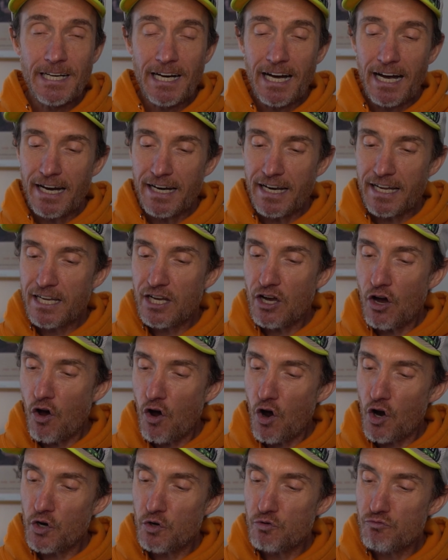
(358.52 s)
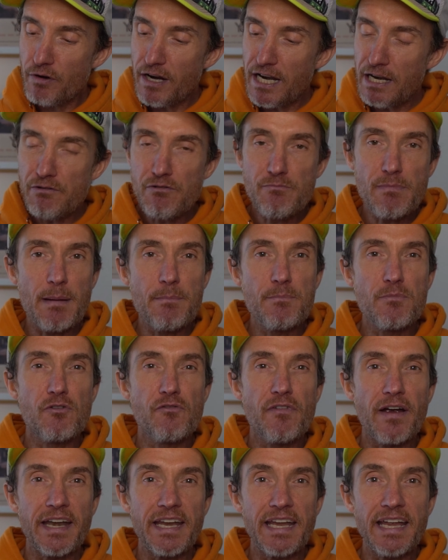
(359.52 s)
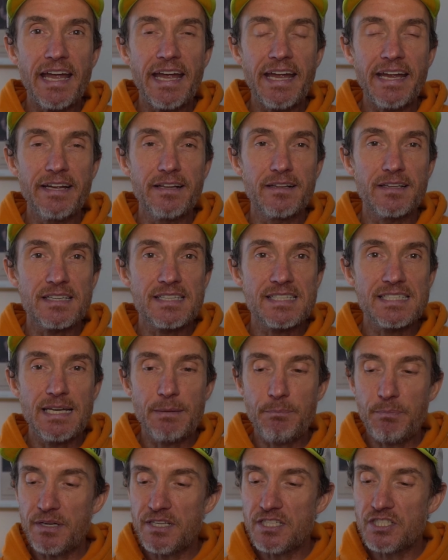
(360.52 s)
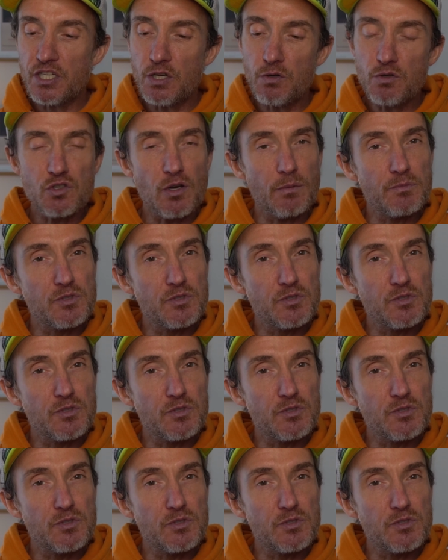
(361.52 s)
and I can't really remember of any heel slippage too, so I'm